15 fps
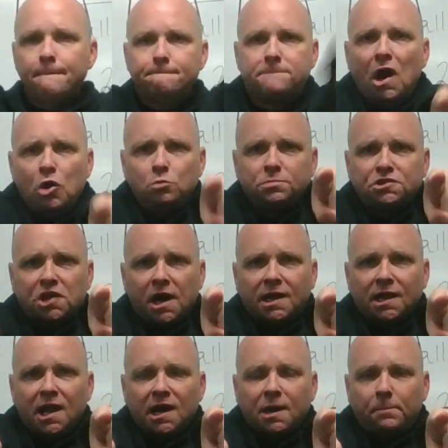Boom,
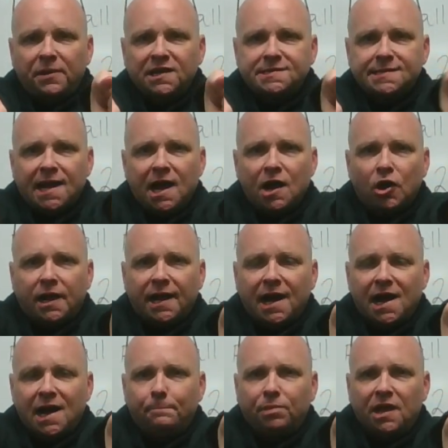shakalaka, peace out,
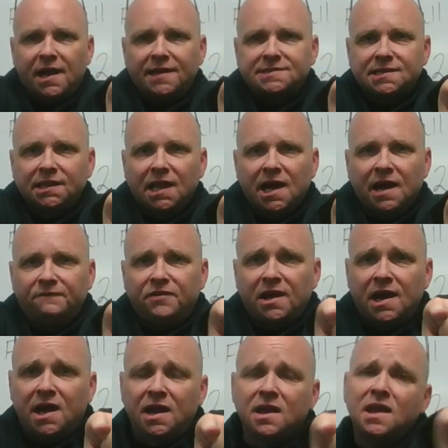God bless, love
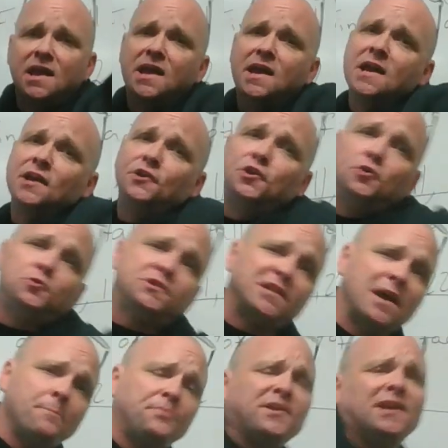ya. Do
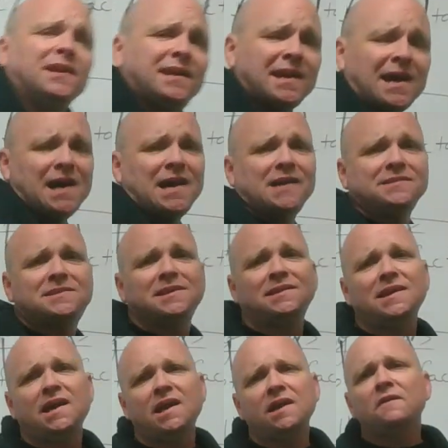something kind
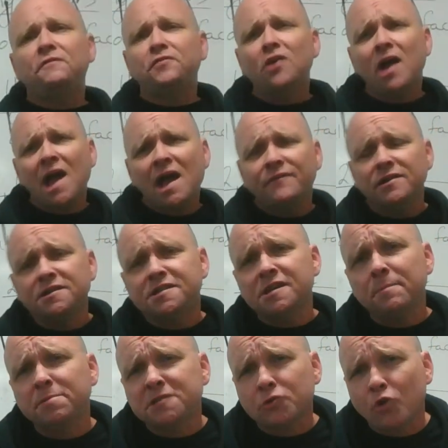today. If you haven't
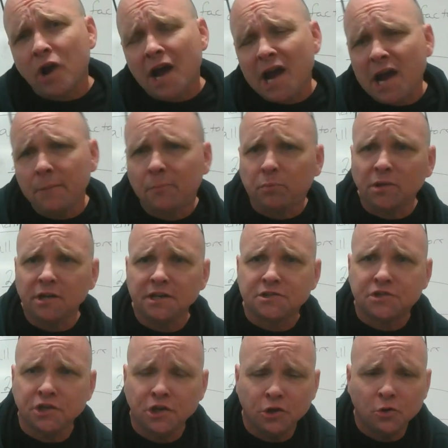subscribed, please
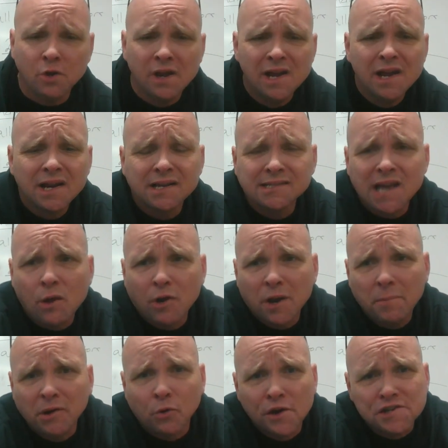do. Because I want to
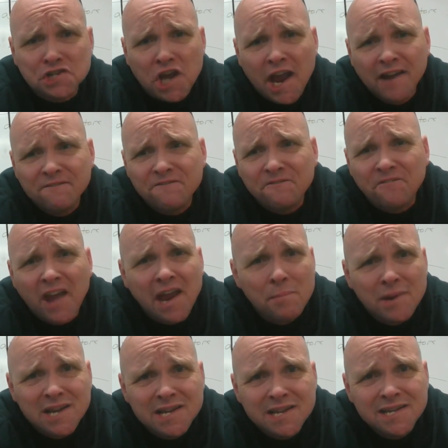be rich and
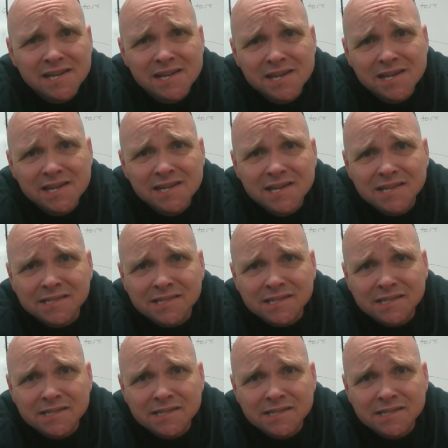famous.